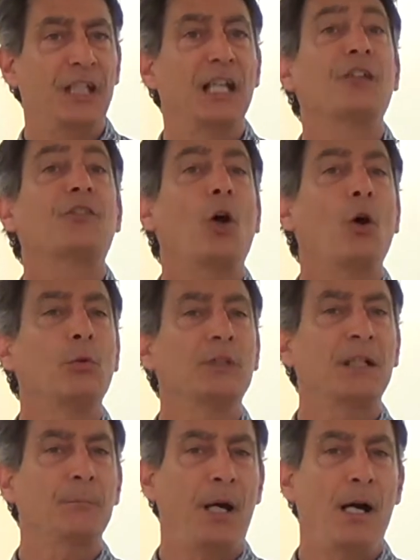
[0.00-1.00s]
is
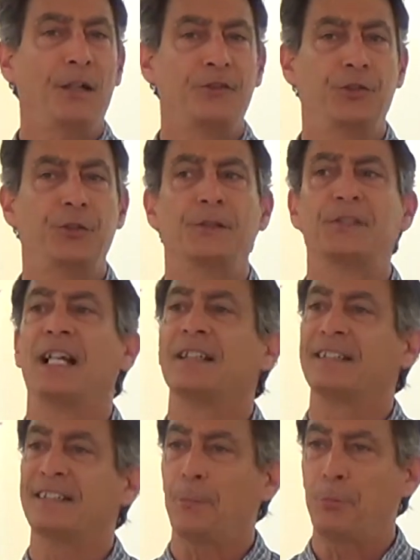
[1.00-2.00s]
holding postures
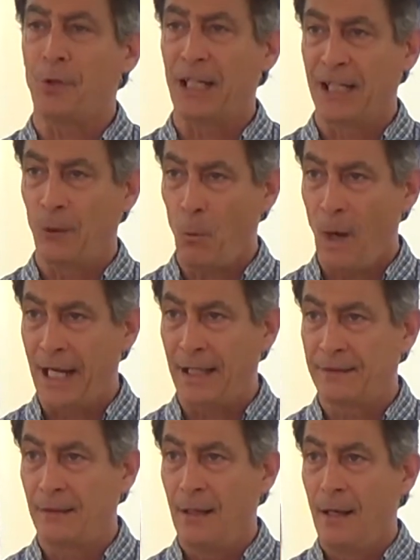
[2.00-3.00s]
and separating weight.